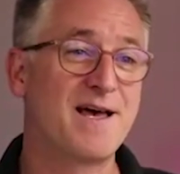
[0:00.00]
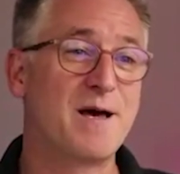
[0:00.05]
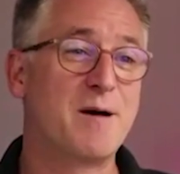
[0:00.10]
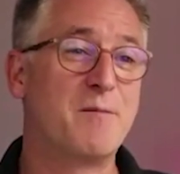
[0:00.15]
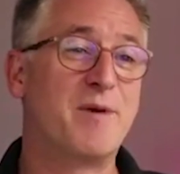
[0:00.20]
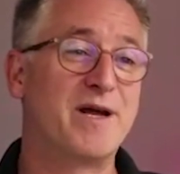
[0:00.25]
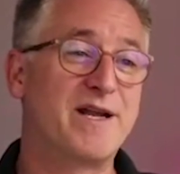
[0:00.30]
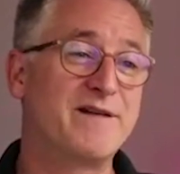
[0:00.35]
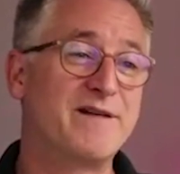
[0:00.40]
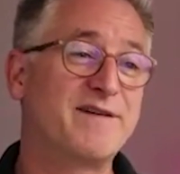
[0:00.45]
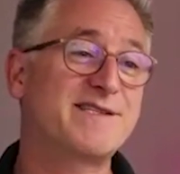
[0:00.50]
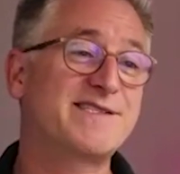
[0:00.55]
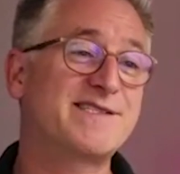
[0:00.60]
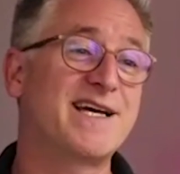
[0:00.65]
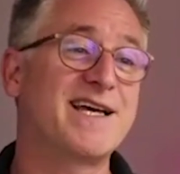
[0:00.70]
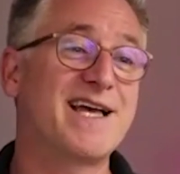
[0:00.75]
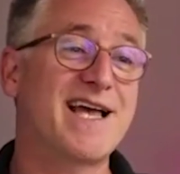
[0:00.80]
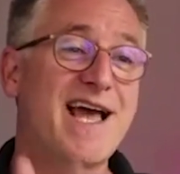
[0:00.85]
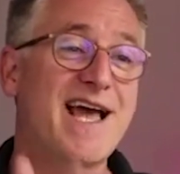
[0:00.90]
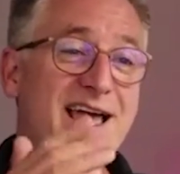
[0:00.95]
But if I say,
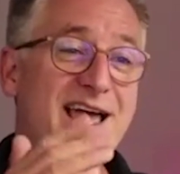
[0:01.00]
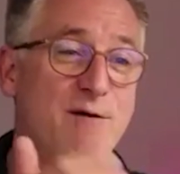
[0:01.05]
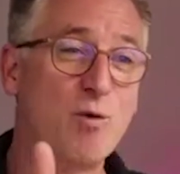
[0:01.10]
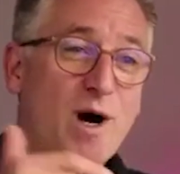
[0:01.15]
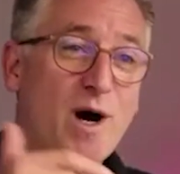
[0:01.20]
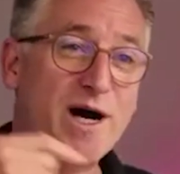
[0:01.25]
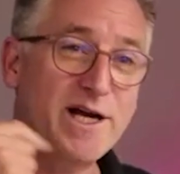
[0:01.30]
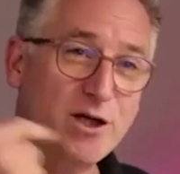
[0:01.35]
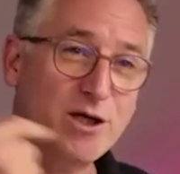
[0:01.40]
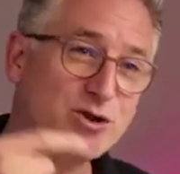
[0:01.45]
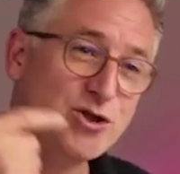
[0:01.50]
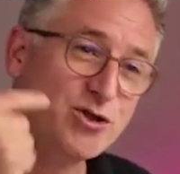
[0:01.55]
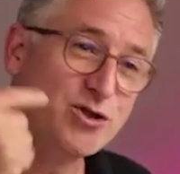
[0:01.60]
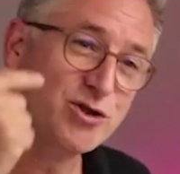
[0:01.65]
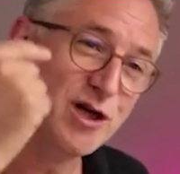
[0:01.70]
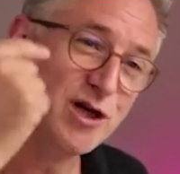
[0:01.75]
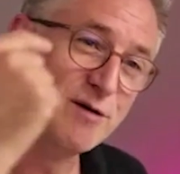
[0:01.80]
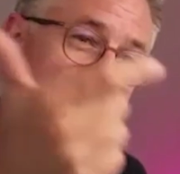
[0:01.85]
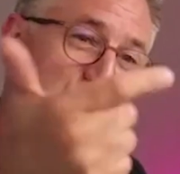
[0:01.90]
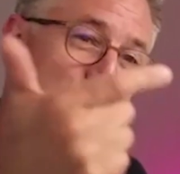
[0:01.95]
hey, why don't you
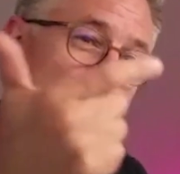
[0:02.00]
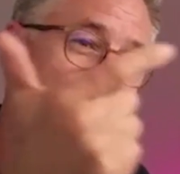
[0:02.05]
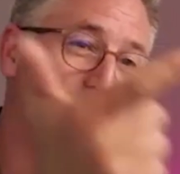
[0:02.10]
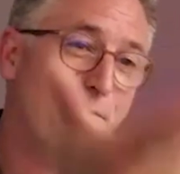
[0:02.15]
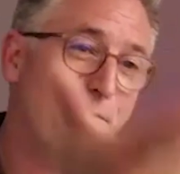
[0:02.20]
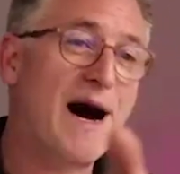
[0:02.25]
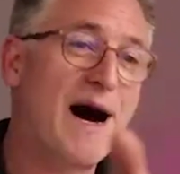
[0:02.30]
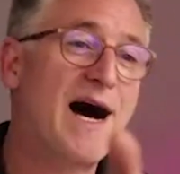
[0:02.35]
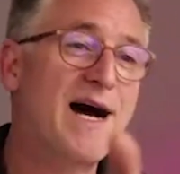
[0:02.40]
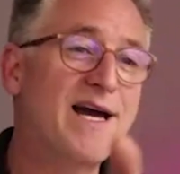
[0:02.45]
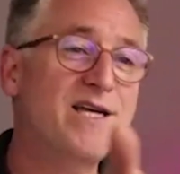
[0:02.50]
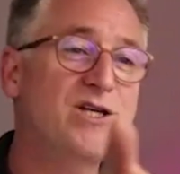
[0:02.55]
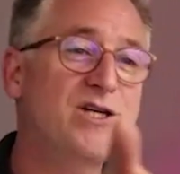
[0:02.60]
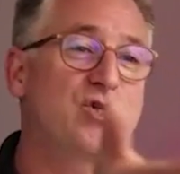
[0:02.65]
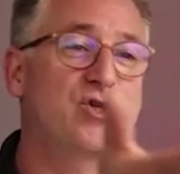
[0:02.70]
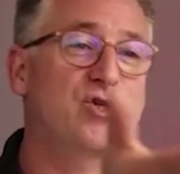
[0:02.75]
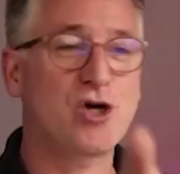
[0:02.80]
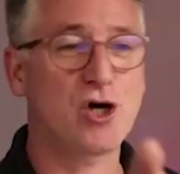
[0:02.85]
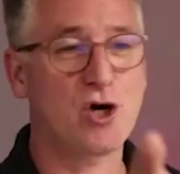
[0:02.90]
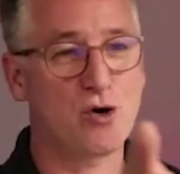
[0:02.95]
come to my
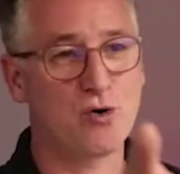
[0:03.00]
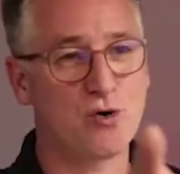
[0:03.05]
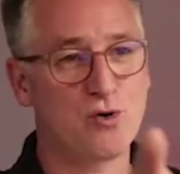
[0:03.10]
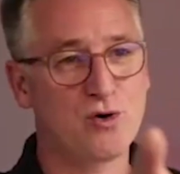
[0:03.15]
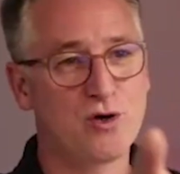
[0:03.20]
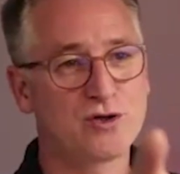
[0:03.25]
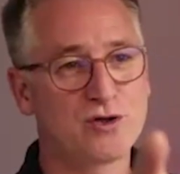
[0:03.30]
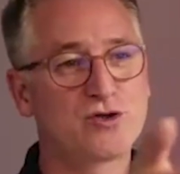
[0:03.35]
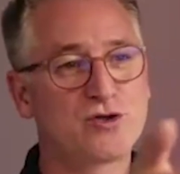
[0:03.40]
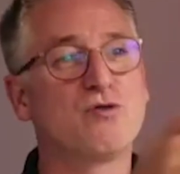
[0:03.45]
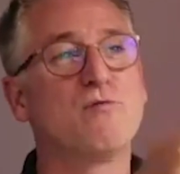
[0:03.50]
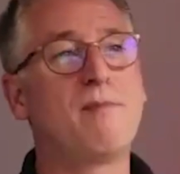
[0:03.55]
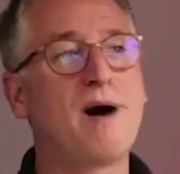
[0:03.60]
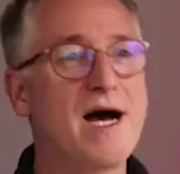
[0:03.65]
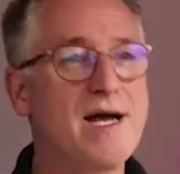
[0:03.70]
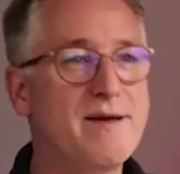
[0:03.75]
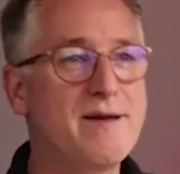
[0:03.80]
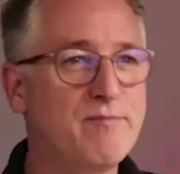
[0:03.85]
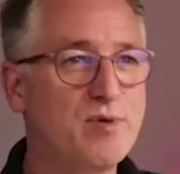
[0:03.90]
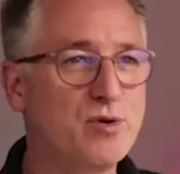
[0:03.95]
show, to
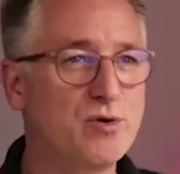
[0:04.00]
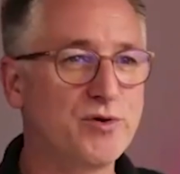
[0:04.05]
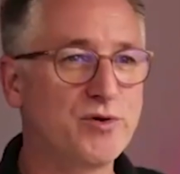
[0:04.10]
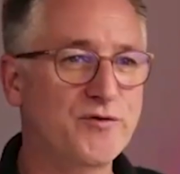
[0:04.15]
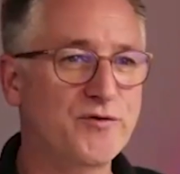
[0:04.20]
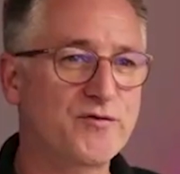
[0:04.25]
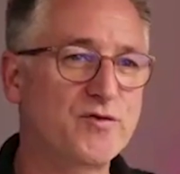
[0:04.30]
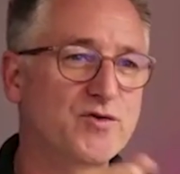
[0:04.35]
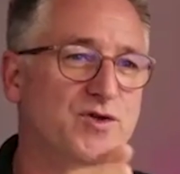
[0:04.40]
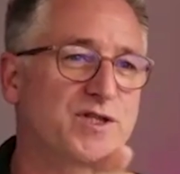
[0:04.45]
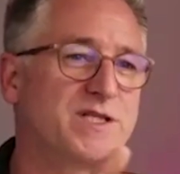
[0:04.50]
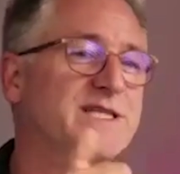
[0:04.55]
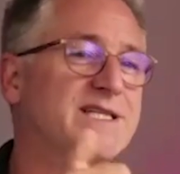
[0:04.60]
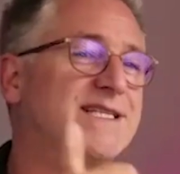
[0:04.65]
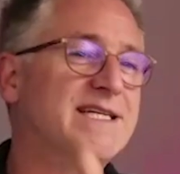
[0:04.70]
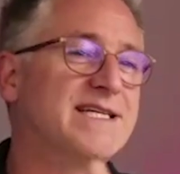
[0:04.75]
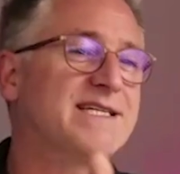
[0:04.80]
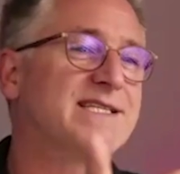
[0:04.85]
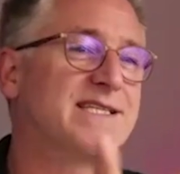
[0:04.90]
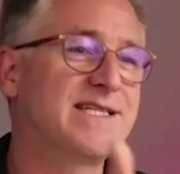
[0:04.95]
my booth to see
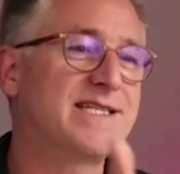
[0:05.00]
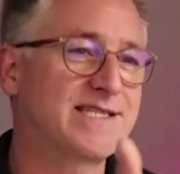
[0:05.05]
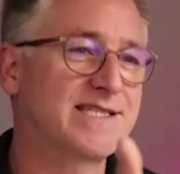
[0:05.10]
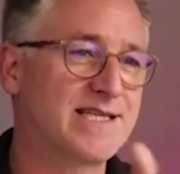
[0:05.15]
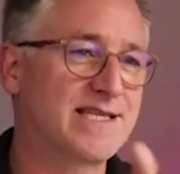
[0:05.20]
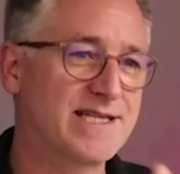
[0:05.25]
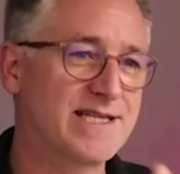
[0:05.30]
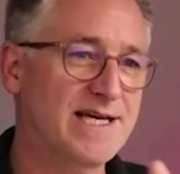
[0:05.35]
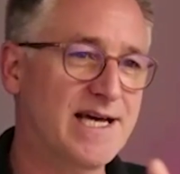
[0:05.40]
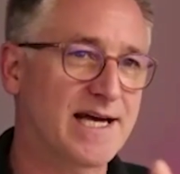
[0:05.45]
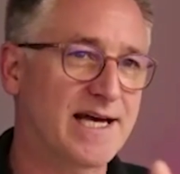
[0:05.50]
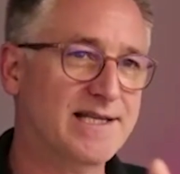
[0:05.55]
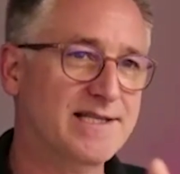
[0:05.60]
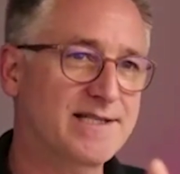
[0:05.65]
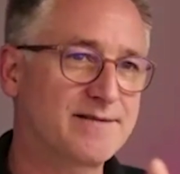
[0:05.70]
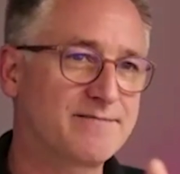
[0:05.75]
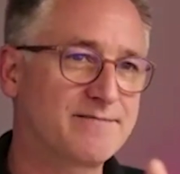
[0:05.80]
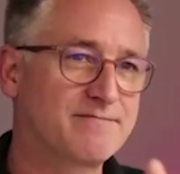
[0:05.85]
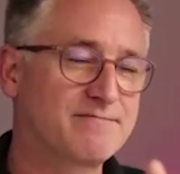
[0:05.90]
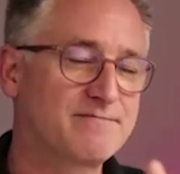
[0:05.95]
this, this, and that,
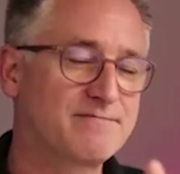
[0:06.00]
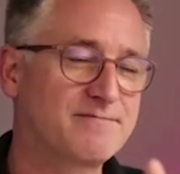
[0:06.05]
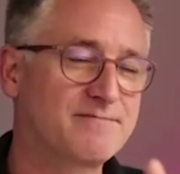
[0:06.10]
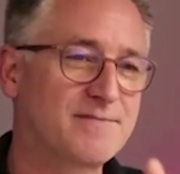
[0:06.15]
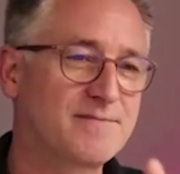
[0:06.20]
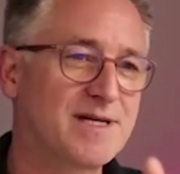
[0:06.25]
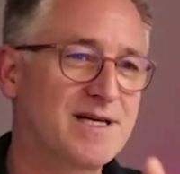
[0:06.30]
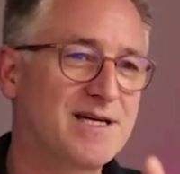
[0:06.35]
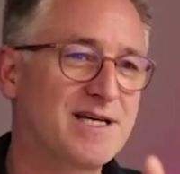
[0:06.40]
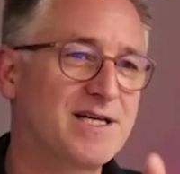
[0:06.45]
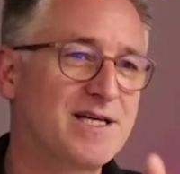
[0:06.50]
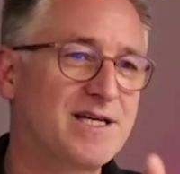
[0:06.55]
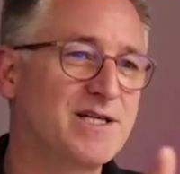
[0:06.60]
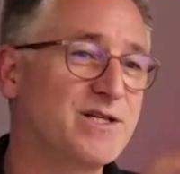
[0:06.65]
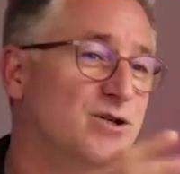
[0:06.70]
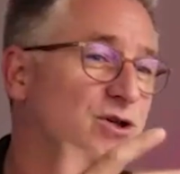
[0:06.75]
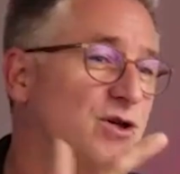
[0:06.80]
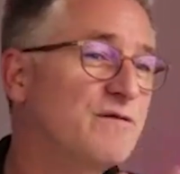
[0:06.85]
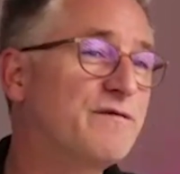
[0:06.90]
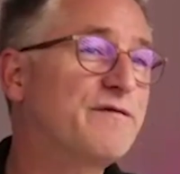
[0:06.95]
you
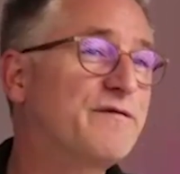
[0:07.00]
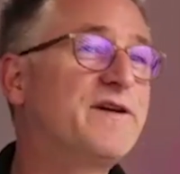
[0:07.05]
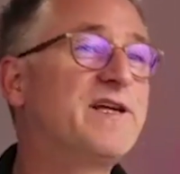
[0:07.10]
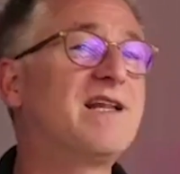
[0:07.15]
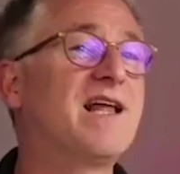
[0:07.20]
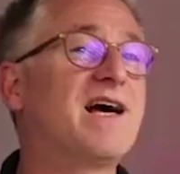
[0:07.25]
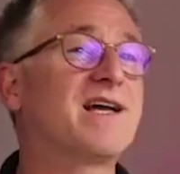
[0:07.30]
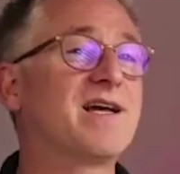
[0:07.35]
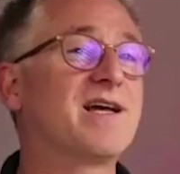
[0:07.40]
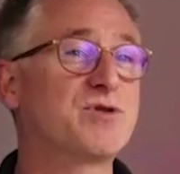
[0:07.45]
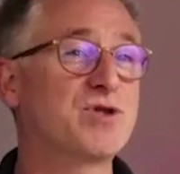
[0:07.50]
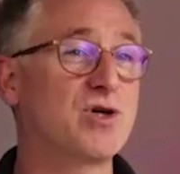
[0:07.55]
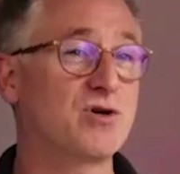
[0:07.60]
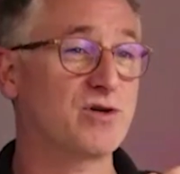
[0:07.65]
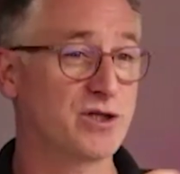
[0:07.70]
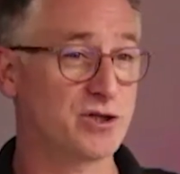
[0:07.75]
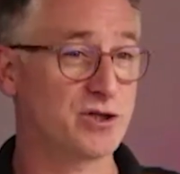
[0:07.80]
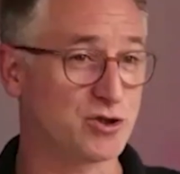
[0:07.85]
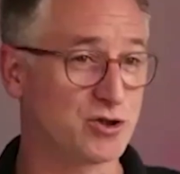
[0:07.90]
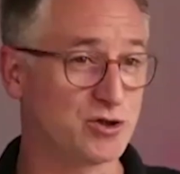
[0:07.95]
don't feel like I'm
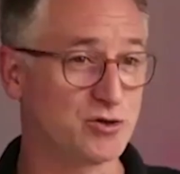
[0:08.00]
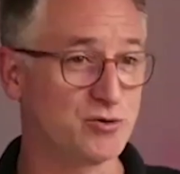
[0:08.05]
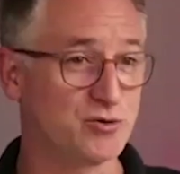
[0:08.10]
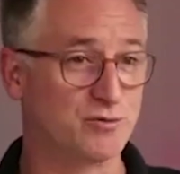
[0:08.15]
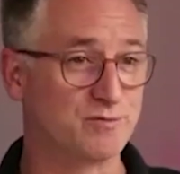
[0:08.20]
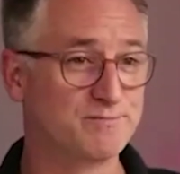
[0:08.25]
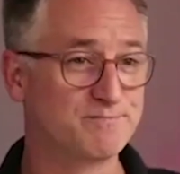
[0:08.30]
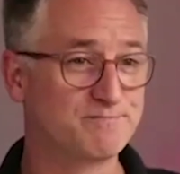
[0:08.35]
talking to you.